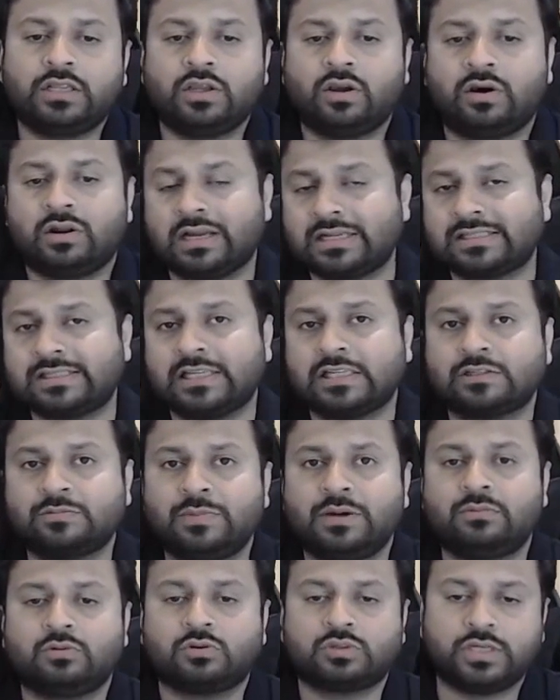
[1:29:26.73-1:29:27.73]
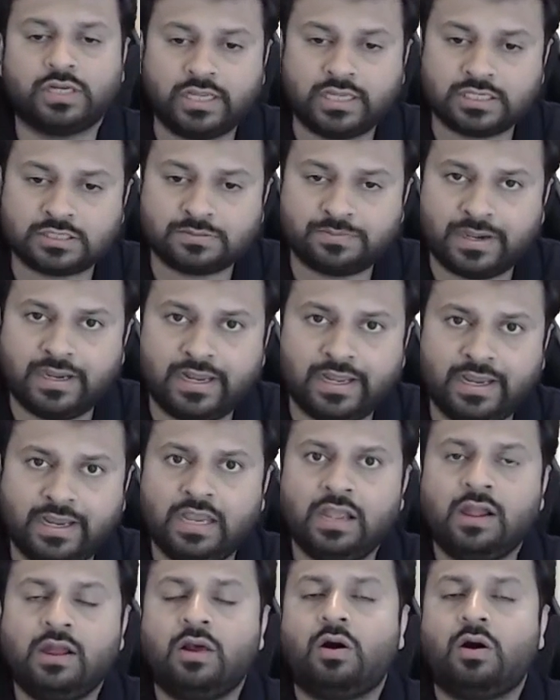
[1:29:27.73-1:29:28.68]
Your assessment proceeding is pending,